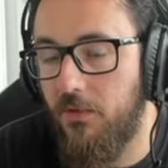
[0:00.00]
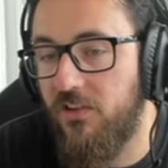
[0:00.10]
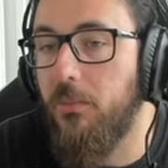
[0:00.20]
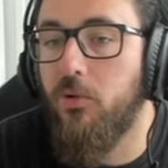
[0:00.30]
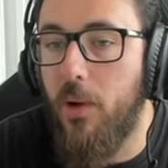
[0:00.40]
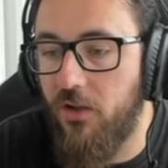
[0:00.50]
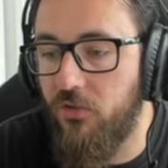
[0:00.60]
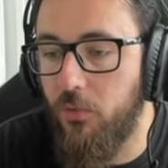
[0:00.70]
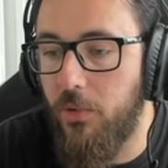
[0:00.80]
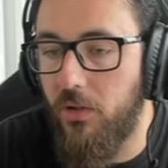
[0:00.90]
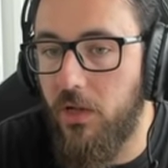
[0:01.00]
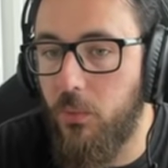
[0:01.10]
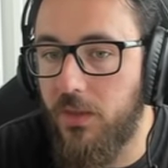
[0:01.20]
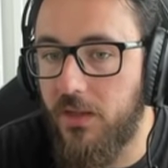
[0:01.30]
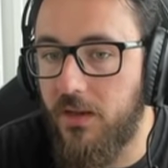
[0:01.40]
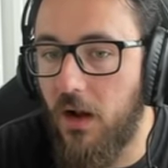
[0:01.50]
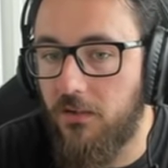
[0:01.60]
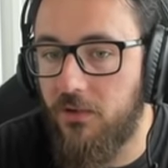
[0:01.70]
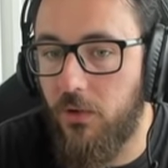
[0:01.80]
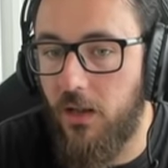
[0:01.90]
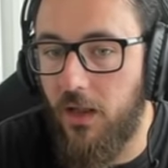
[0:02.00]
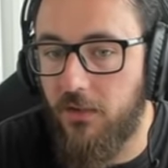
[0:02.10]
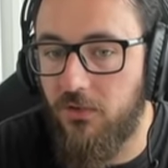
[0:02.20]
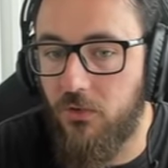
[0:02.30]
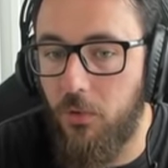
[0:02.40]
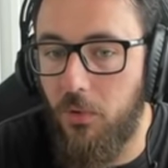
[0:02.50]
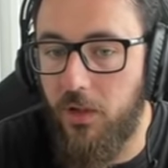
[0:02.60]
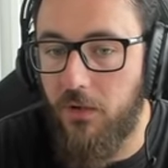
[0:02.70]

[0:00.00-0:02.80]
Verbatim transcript: a similar amount of durability with the Dark Seal, and I like the snowballing